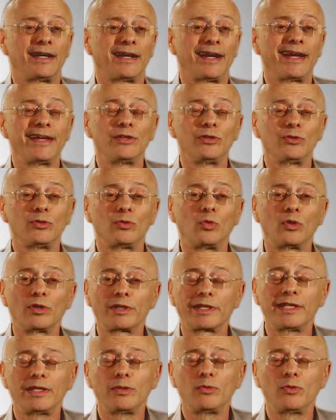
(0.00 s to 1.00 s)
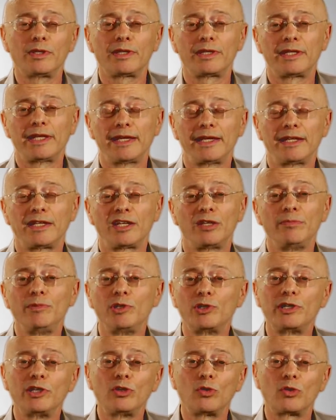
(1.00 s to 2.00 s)
either working with a
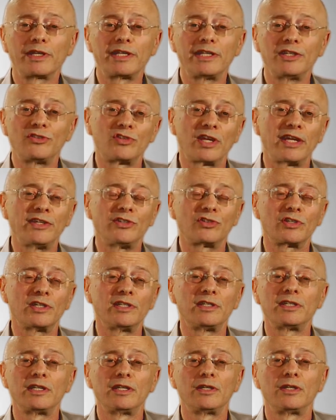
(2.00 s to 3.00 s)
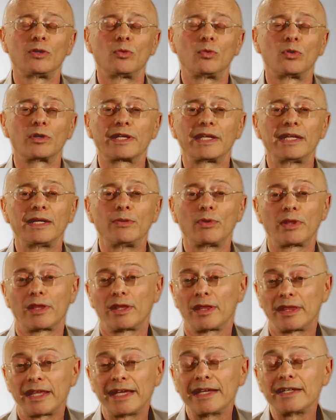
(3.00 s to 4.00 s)
community organization, working with
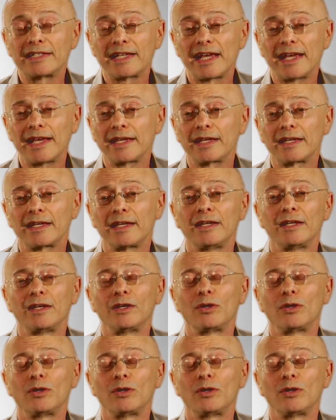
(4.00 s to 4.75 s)
a think tank,